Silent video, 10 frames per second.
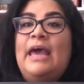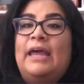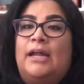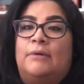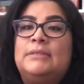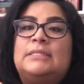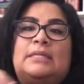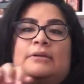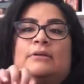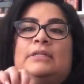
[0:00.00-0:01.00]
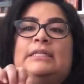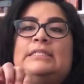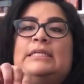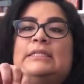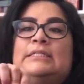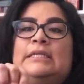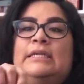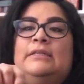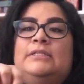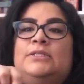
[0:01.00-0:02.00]
And I was literally
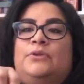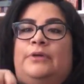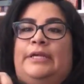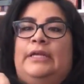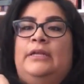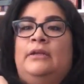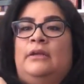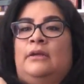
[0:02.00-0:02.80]
tilting the screen